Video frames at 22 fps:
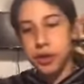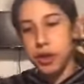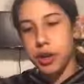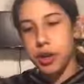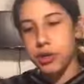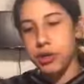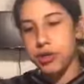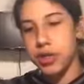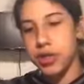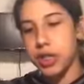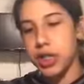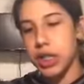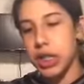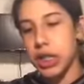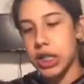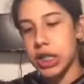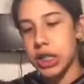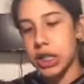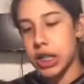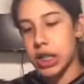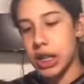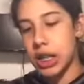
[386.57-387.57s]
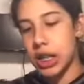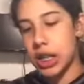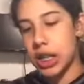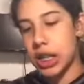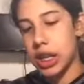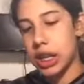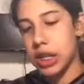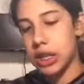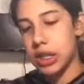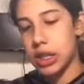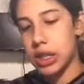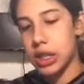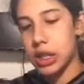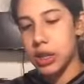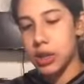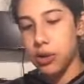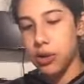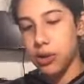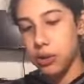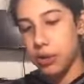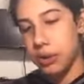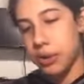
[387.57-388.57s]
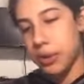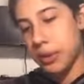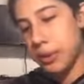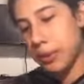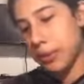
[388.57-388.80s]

cartridge this is though.